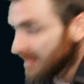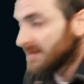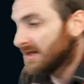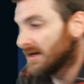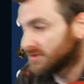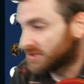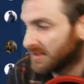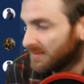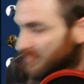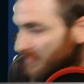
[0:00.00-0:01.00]
Yeah,
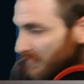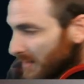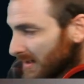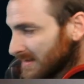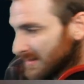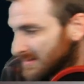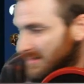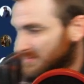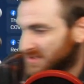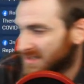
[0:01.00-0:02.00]

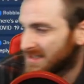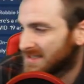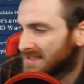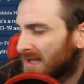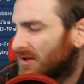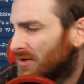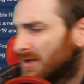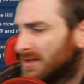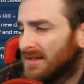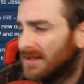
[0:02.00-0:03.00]
Rondia, genius. I know,
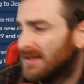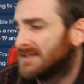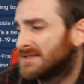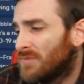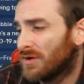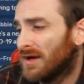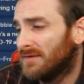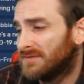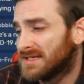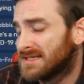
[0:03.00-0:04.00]
honey. It's more
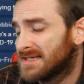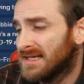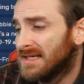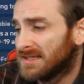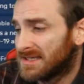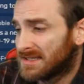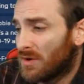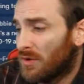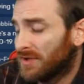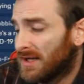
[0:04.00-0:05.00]
of just
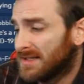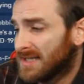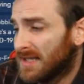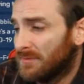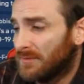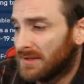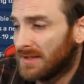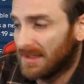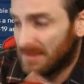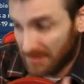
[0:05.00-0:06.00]
hold on tight with
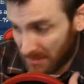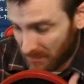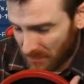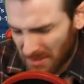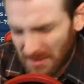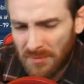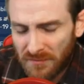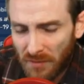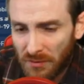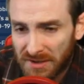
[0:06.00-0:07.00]
not more
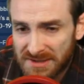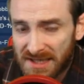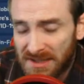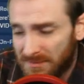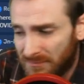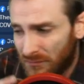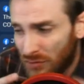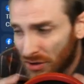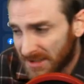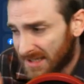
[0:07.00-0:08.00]
of hold on tight and
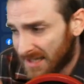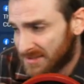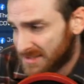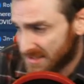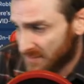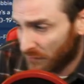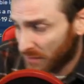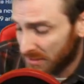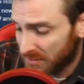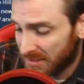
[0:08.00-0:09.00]
look at the candlesticks of
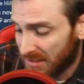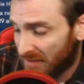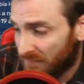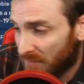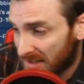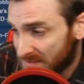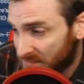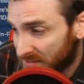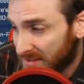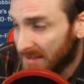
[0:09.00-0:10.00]
when you can get off
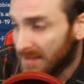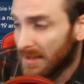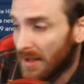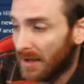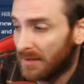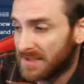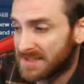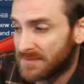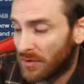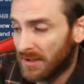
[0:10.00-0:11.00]
possibly.
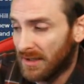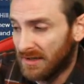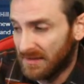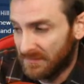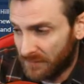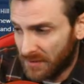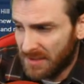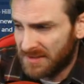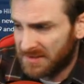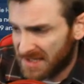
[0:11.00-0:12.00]
It's more of
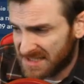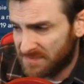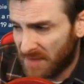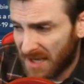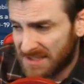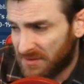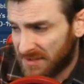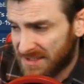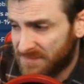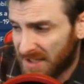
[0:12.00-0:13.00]
the next spikes are
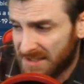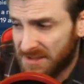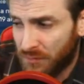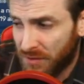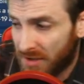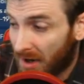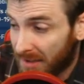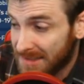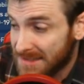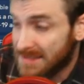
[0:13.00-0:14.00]
expected with
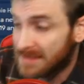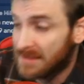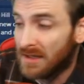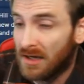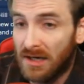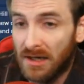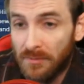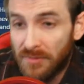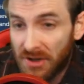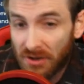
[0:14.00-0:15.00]
August.
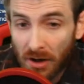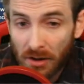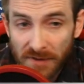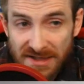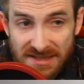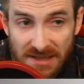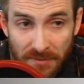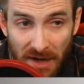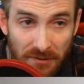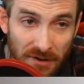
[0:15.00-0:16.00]
There are ways to come
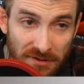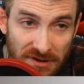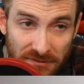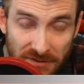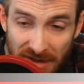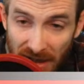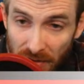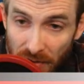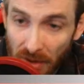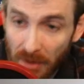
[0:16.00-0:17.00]
back around here and
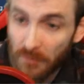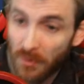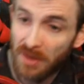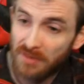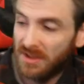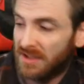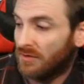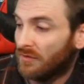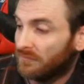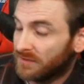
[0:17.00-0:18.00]
now. Like,
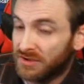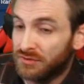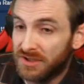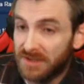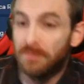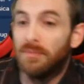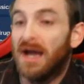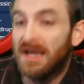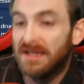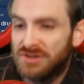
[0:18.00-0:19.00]
hopefully you didn't
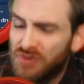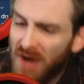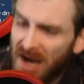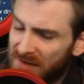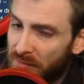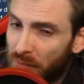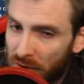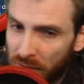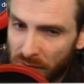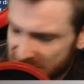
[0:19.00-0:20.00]
buy it too high of a
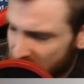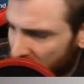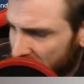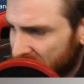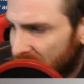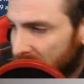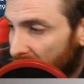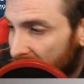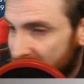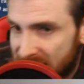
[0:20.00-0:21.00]
point where it's so much of a
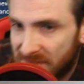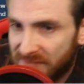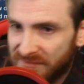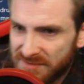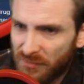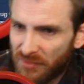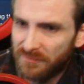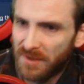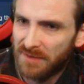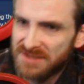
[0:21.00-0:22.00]
loss and it's more of
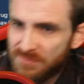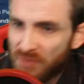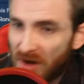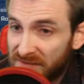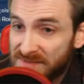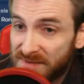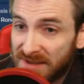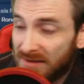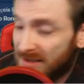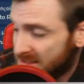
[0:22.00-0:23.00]
maybe just profits
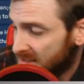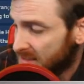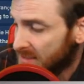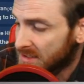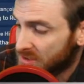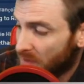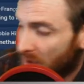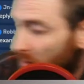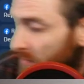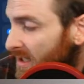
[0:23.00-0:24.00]
being lost. So I
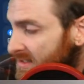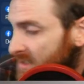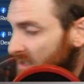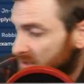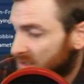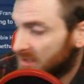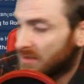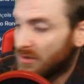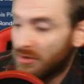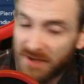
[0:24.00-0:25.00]
hope that's not,
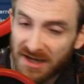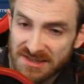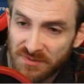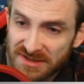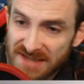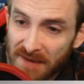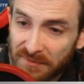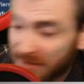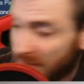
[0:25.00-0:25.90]
hope that isn't what's happening.